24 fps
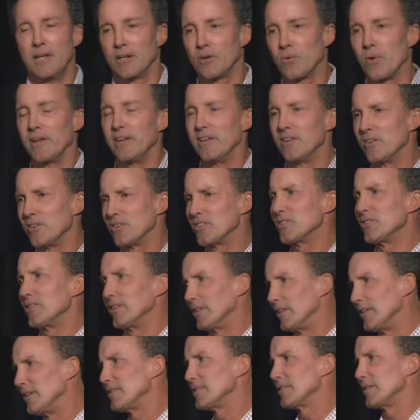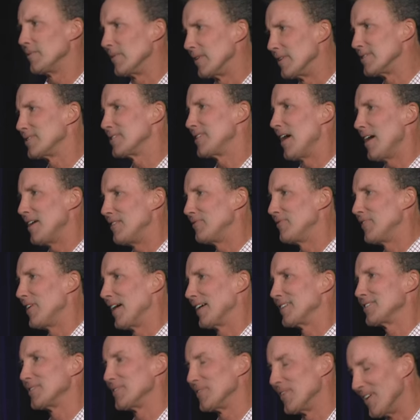Quite interestingly, some of the side
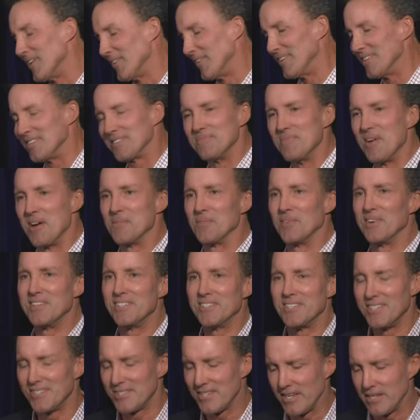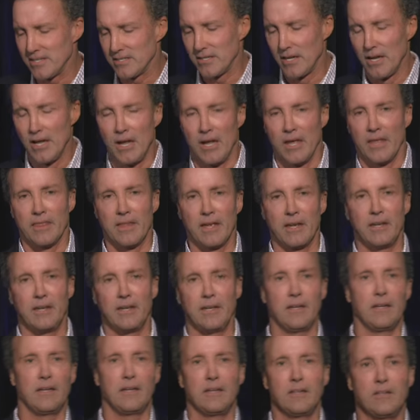facts around this memory is he says
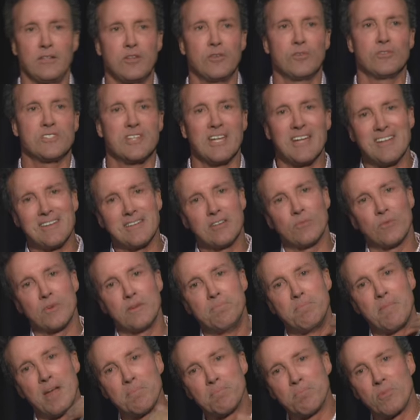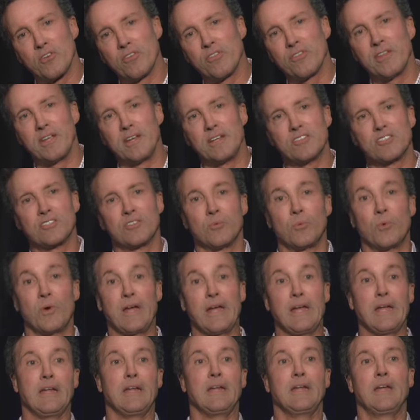that you tend to remember things the
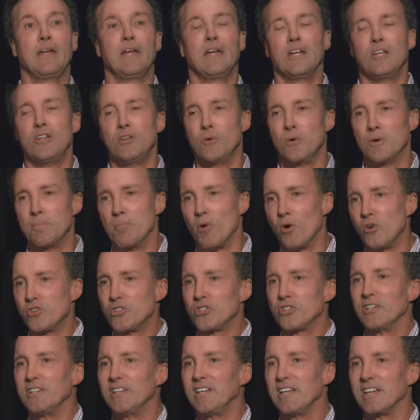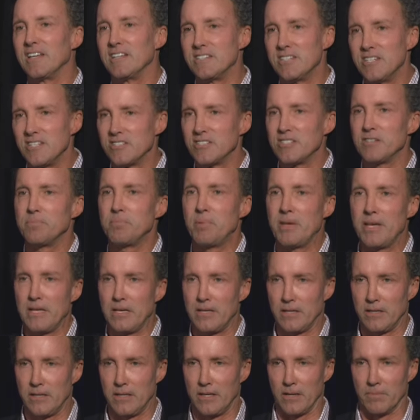way you emotionally
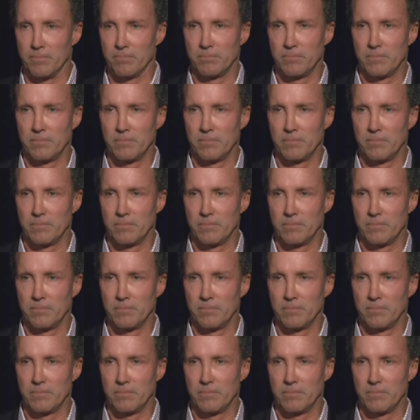anticipated them.